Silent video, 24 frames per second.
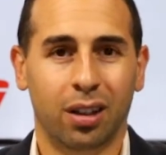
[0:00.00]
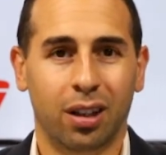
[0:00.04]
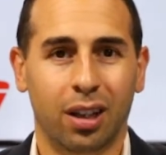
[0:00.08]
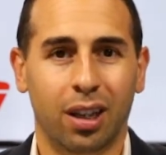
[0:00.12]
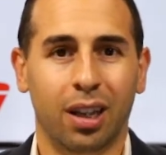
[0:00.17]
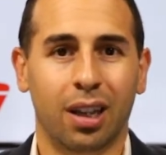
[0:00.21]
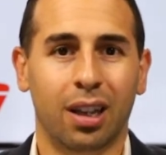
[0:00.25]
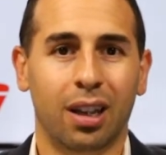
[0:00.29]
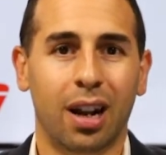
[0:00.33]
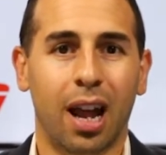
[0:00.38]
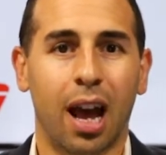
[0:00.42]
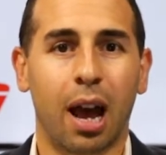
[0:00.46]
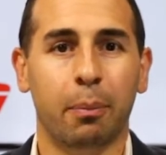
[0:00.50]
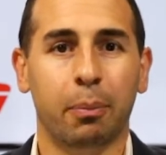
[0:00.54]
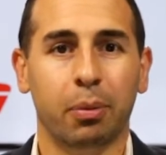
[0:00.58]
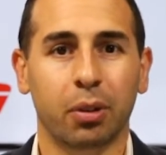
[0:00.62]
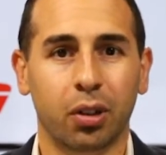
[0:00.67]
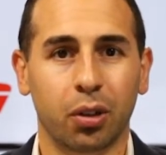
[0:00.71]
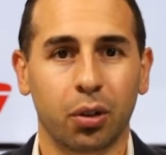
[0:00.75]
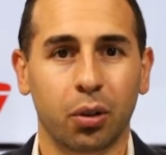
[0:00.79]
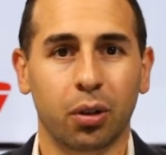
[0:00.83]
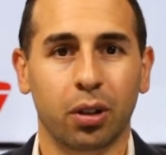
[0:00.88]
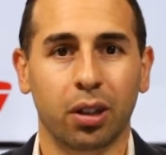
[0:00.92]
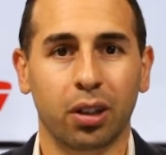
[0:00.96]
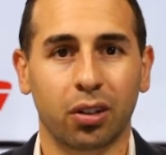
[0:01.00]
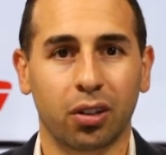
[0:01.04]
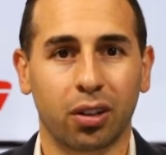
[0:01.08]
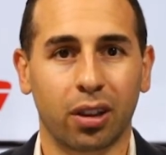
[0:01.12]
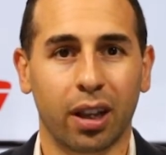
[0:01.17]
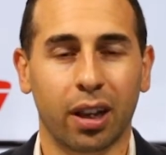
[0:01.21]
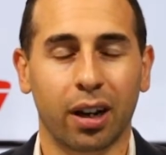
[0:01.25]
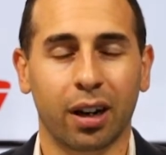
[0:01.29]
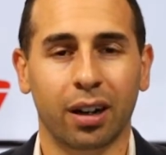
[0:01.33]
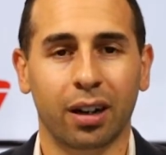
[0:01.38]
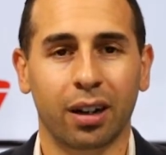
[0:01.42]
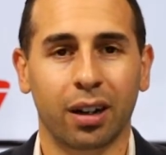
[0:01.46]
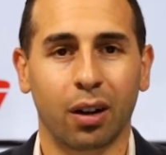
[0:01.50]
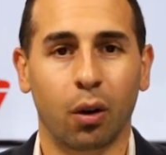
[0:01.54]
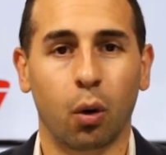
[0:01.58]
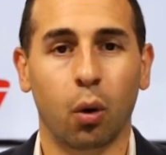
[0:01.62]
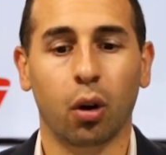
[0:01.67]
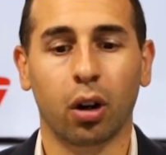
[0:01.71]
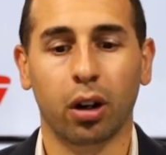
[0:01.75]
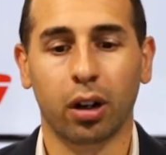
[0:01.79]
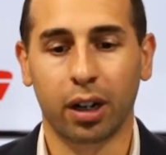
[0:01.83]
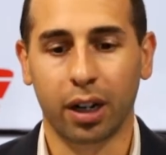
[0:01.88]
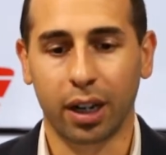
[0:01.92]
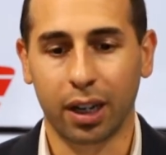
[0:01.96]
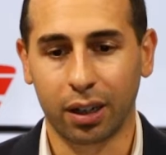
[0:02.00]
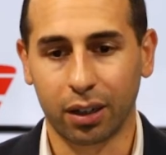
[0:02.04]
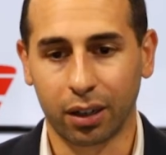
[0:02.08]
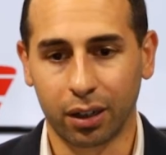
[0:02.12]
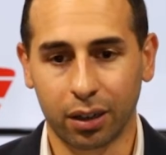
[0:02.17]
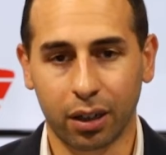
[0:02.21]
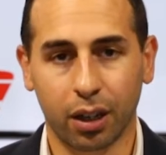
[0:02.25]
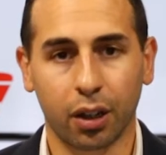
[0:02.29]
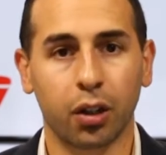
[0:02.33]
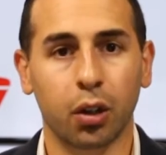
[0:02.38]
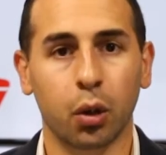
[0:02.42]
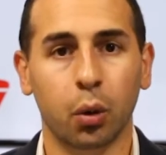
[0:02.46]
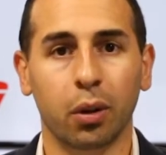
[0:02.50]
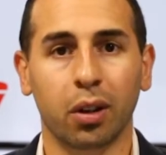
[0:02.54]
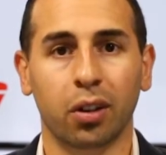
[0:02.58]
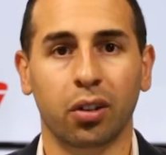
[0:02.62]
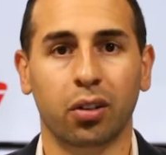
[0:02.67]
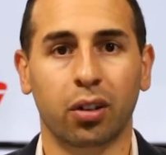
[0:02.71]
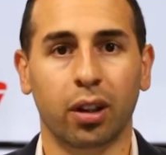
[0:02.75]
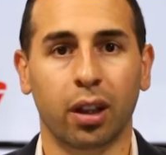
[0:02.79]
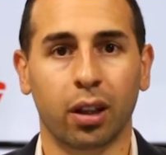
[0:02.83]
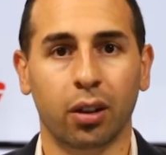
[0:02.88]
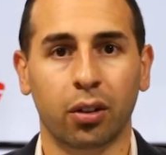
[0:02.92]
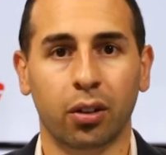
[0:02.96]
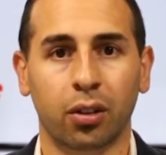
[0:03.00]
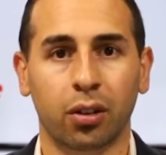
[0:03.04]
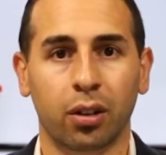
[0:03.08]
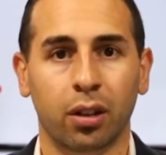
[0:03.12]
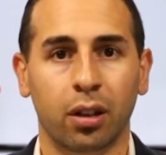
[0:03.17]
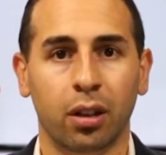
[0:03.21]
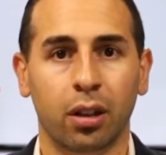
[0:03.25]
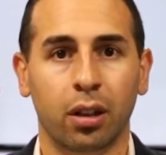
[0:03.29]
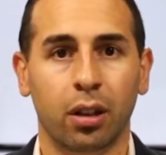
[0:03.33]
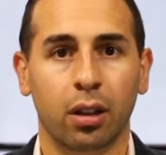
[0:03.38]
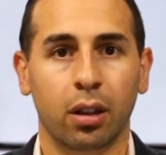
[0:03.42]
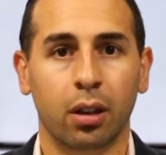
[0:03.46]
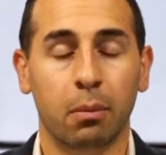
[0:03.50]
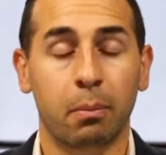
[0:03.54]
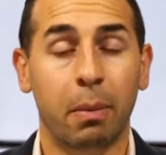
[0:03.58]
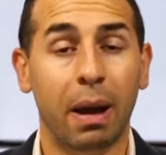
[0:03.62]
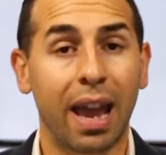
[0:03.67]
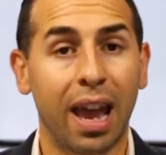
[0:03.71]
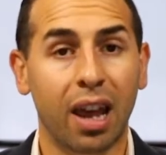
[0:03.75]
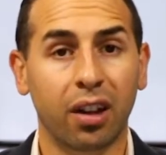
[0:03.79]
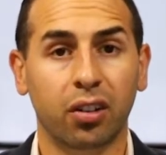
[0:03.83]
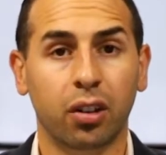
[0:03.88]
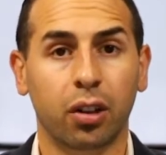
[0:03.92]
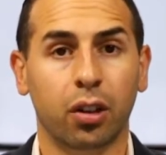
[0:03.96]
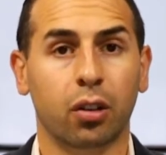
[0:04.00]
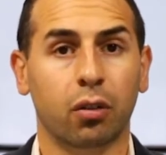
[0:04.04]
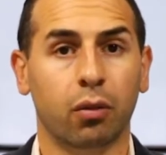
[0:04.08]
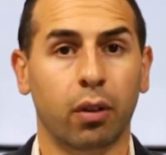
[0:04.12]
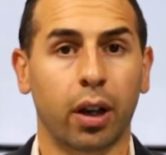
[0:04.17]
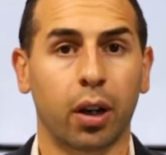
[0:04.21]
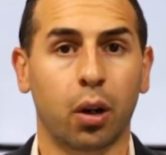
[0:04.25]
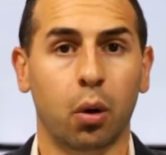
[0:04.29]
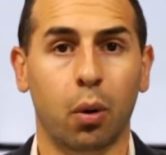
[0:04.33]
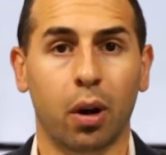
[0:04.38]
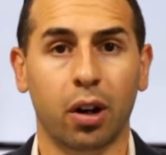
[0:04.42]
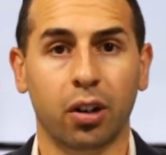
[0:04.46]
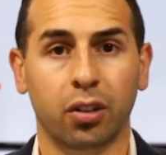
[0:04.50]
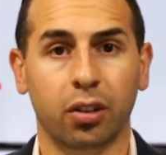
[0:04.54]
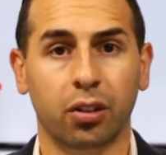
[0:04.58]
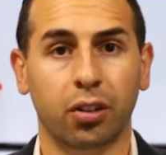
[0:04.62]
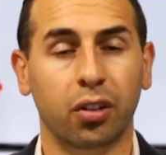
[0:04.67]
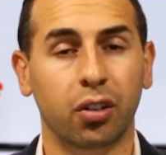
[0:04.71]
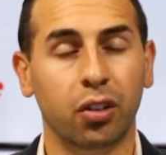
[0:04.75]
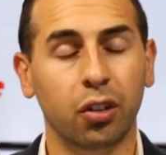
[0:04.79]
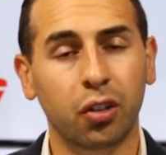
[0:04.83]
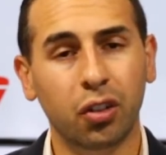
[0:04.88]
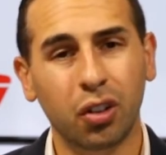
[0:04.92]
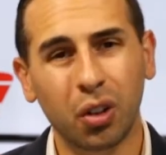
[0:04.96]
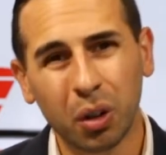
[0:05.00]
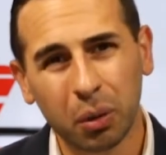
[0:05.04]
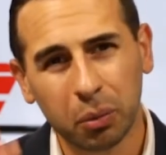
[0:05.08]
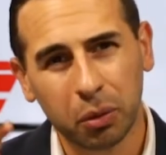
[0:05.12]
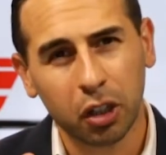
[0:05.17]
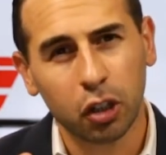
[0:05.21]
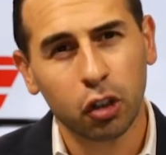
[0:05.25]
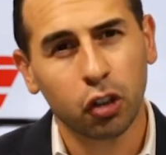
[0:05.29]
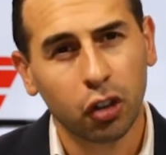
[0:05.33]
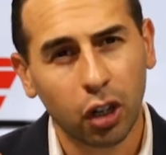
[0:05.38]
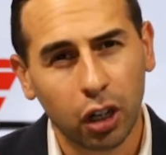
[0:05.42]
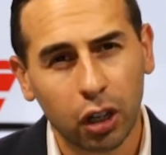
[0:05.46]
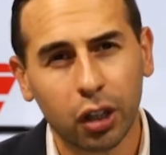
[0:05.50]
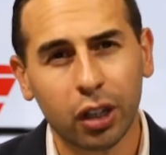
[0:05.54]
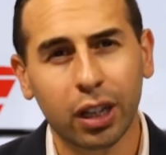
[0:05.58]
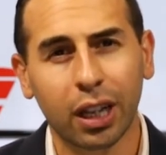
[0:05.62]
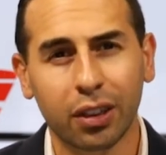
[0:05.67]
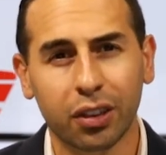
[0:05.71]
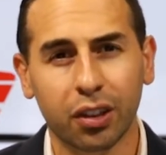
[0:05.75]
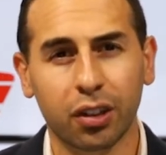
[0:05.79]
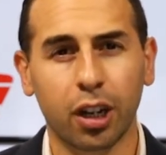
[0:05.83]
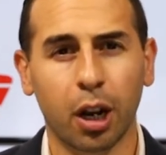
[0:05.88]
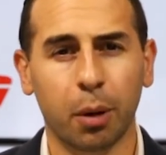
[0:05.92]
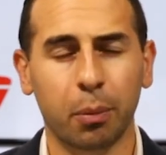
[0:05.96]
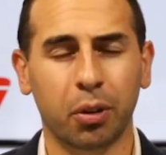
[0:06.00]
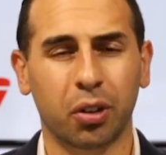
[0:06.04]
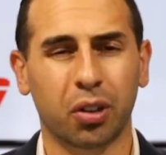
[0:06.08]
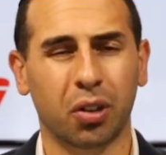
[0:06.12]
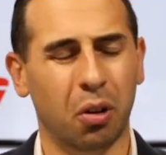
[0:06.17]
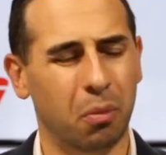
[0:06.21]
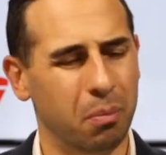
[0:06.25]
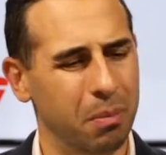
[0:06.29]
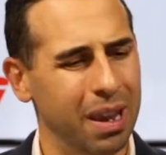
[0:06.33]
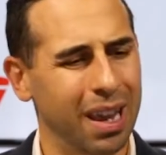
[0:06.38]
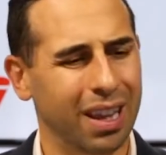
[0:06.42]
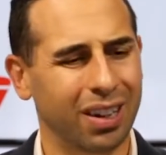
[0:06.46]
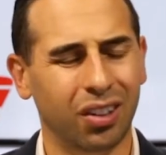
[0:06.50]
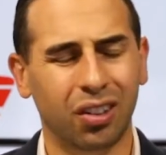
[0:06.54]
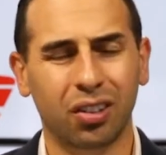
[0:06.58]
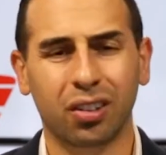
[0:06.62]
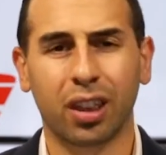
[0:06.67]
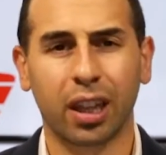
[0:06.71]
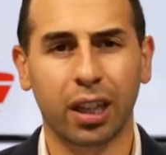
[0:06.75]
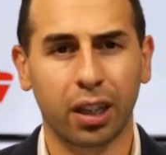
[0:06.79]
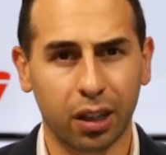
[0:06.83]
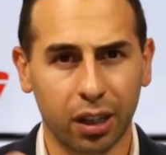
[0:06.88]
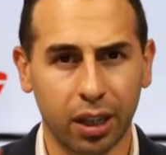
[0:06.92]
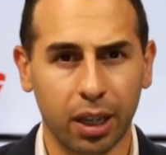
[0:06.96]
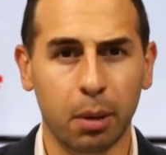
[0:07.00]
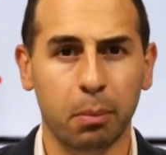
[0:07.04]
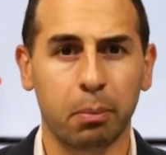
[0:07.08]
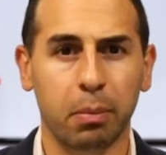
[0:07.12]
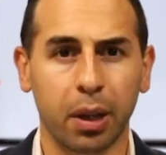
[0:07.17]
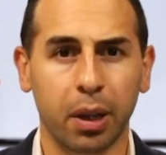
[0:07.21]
in opportunities there or in annuity sales by asking the right questions. You see what I'm saying? You start looking at the numbers, go, man, this thing could get